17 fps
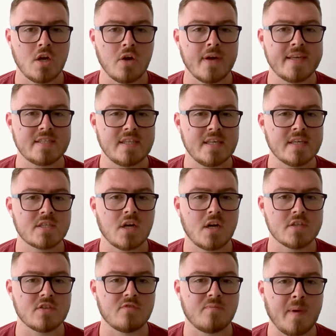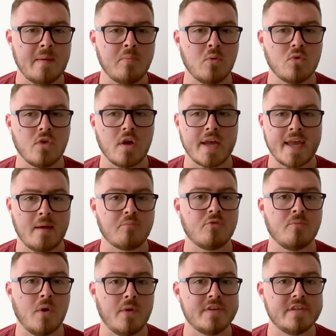know, it's these kinds of people that get
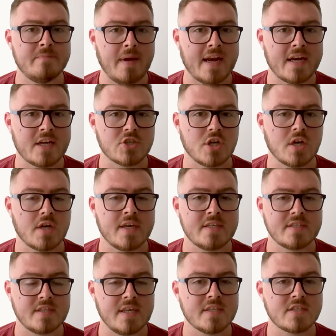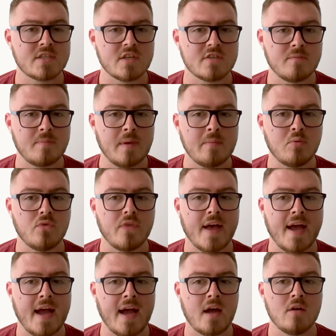promoted to manager, it's these kinds of people
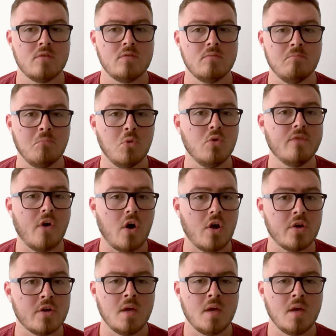that move on